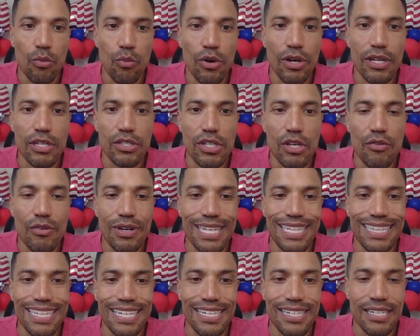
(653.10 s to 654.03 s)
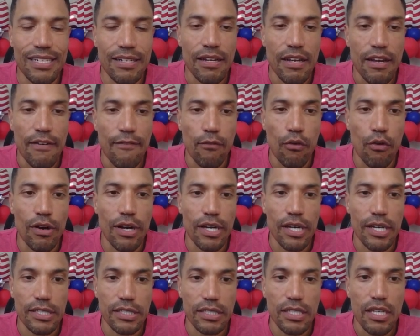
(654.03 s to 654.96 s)
work is already done for
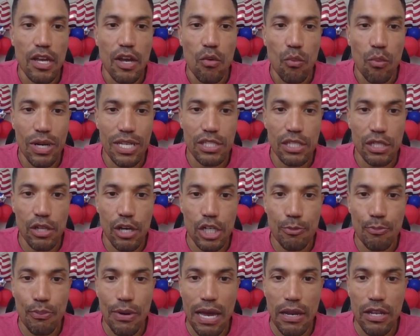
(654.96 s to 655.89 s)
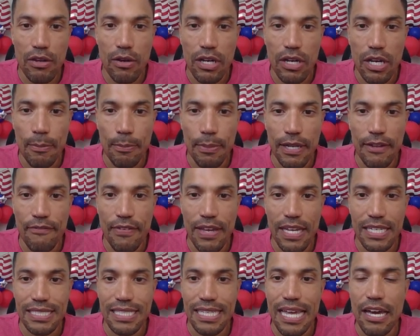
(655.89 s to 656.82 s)
us? What is a large problem your company
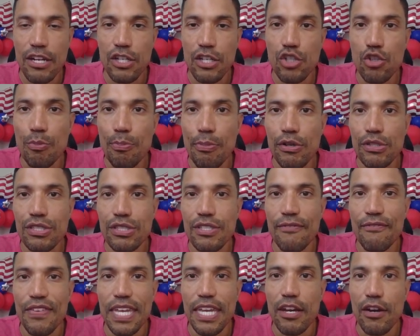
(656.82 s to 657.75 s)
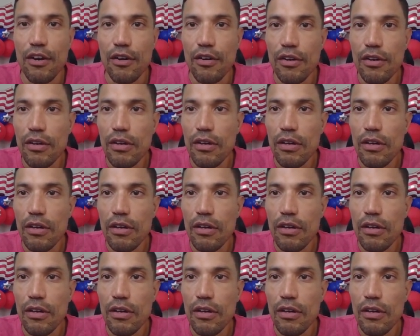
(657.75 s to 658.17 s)
faced and how did you persevere?